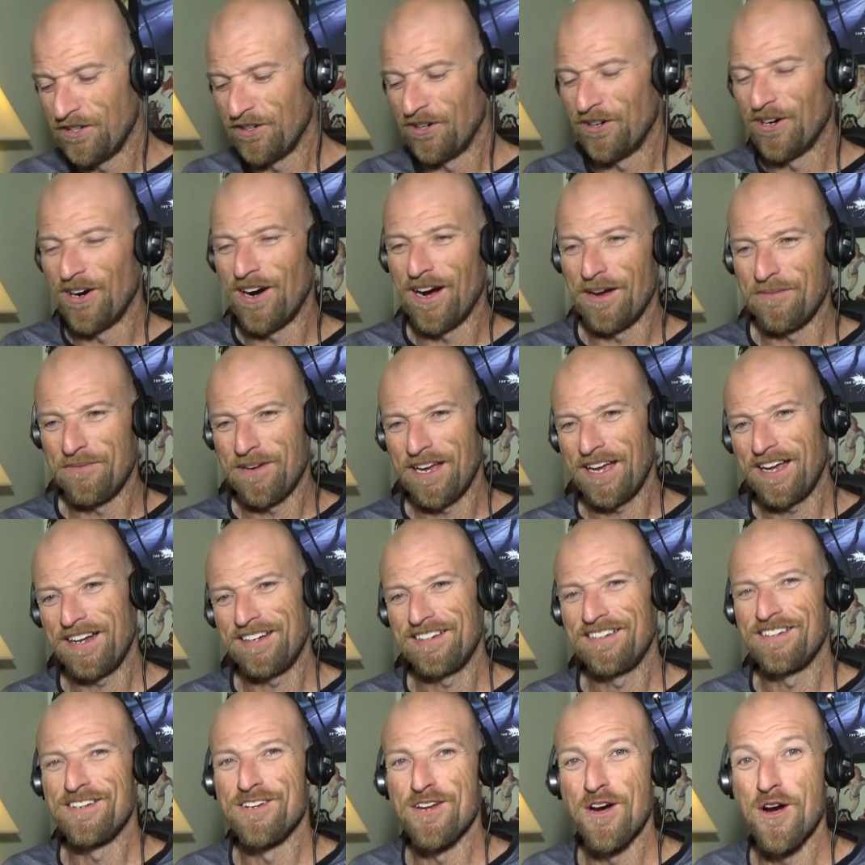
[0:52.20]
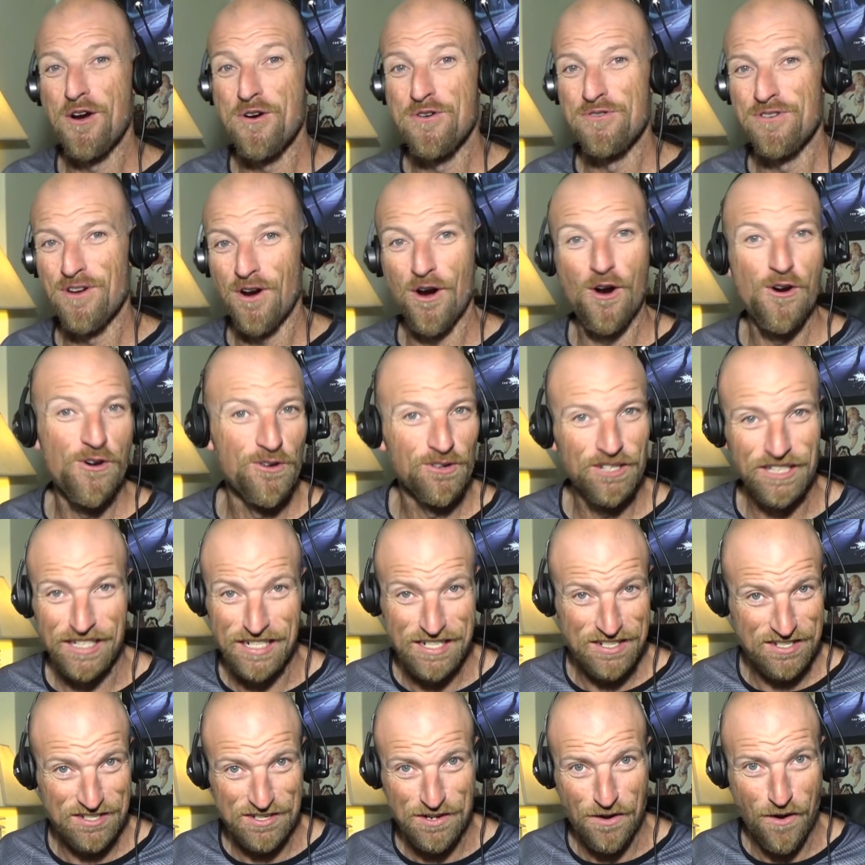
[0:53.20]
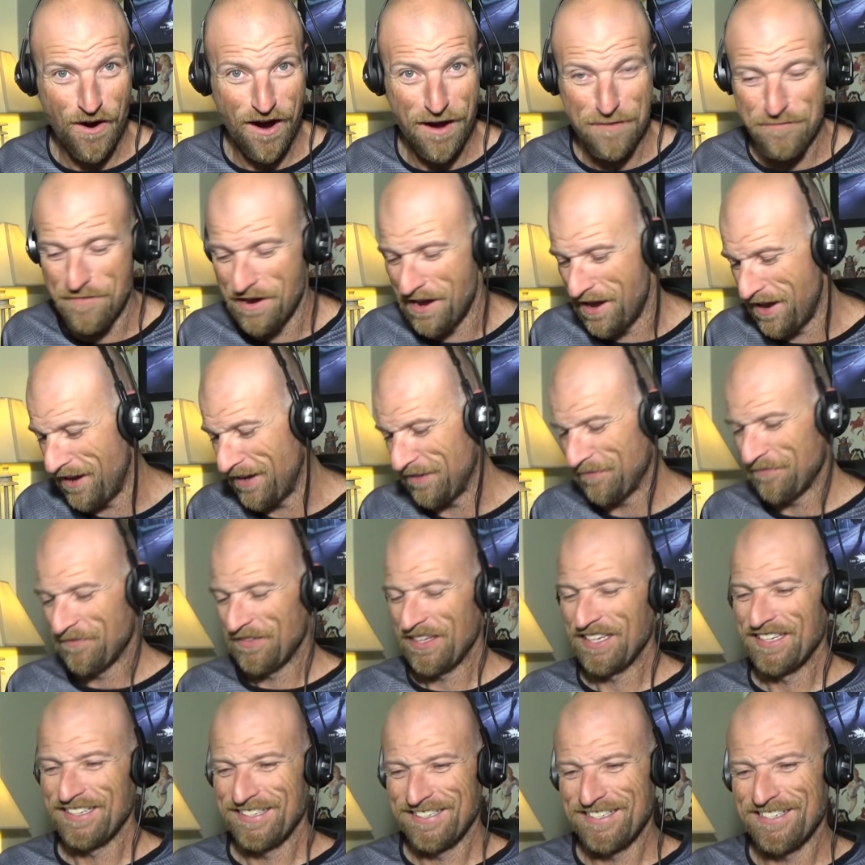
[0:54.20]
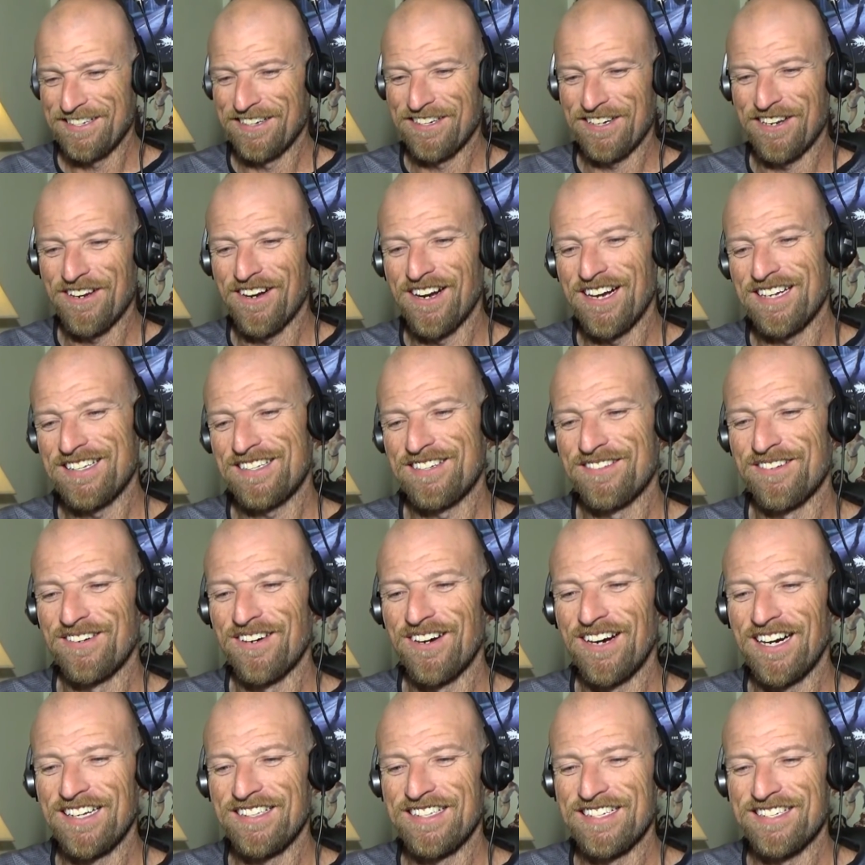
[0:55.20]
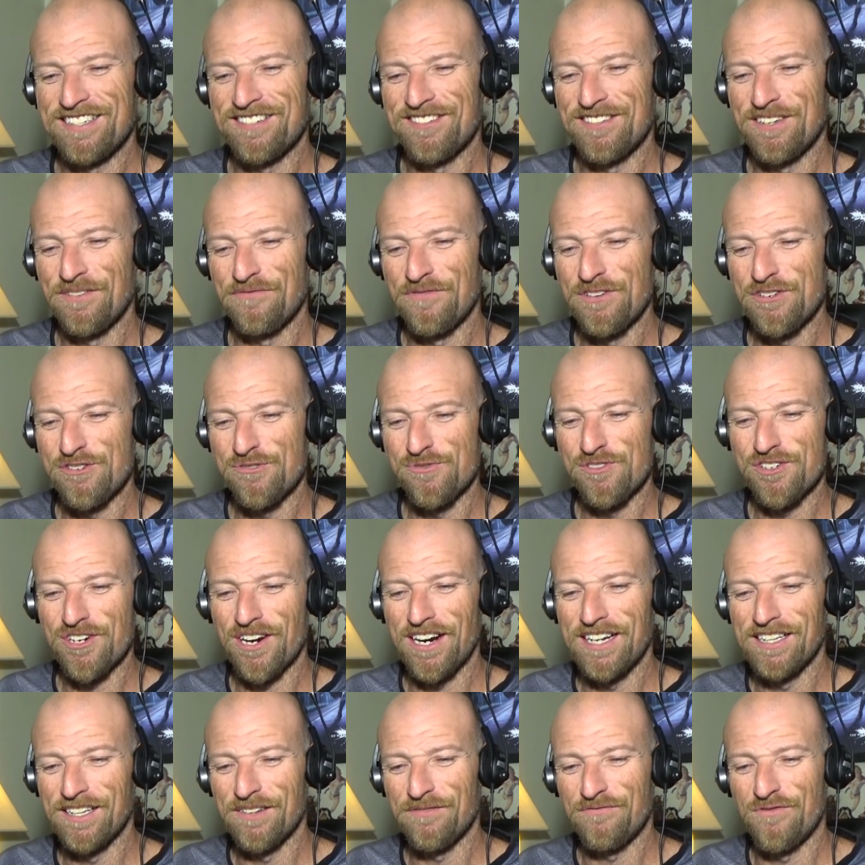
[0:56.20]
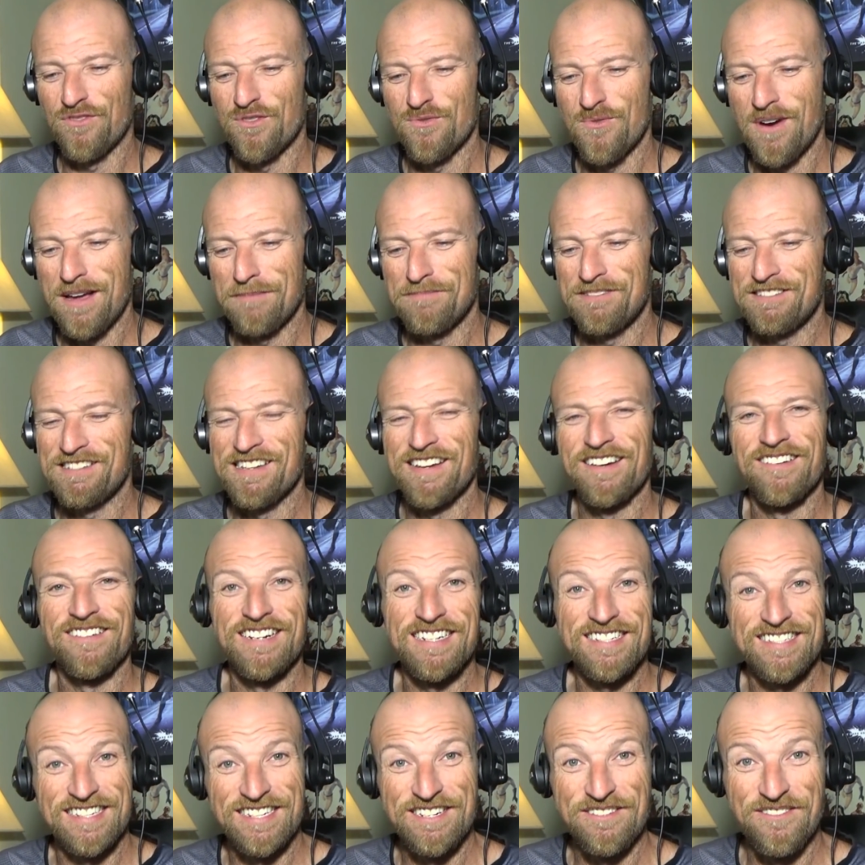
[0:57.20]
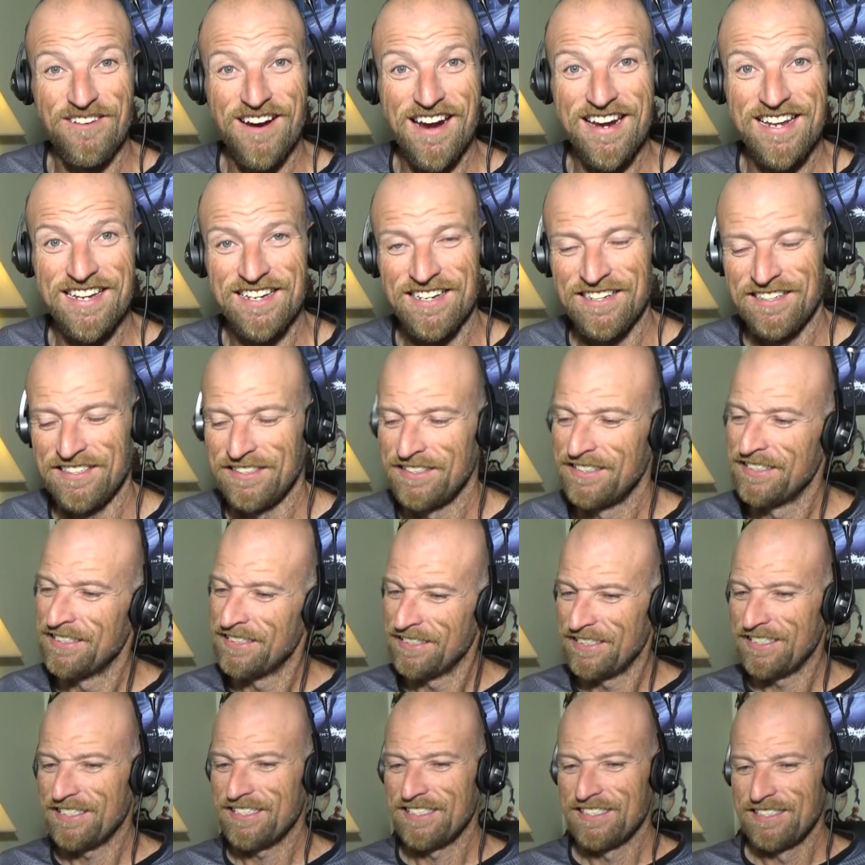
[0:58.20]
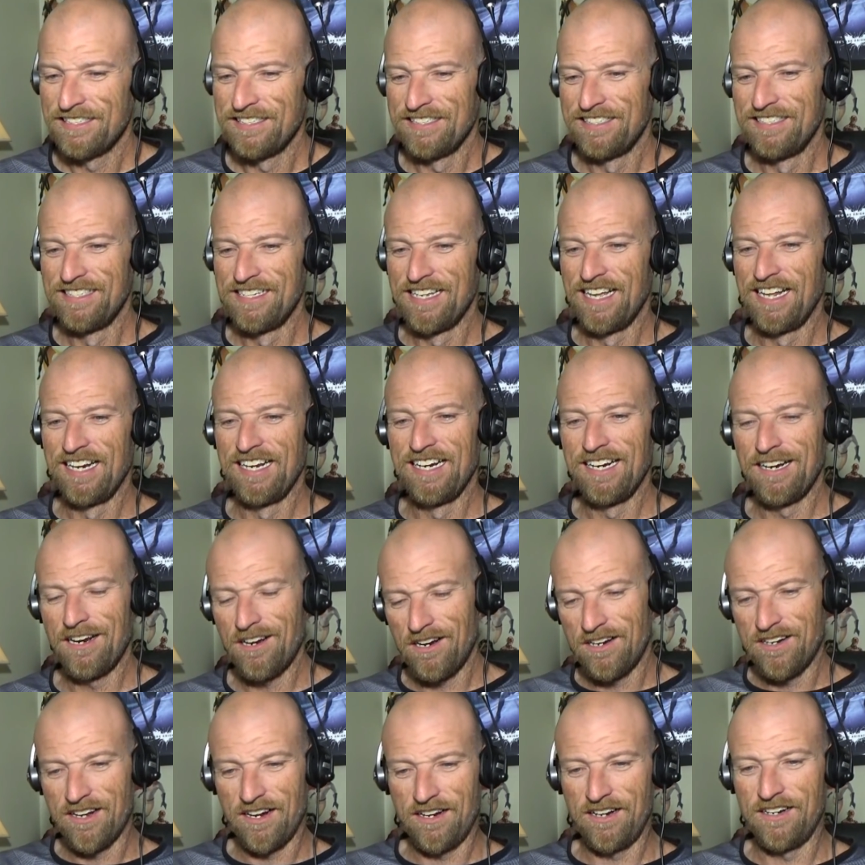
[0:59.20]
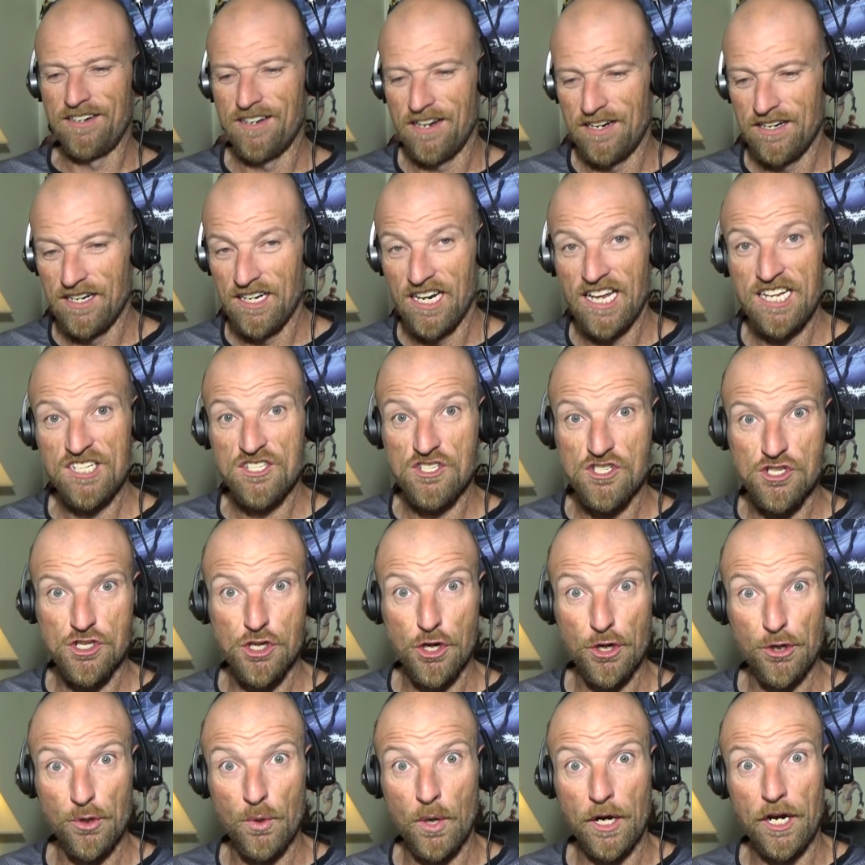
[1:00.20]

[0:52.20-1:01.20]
Alright, man. Known only as Nightmare. So, guys, alright, this is the official trailer for the web series. Are you ready? No, no, no, no, no, no, no, let's do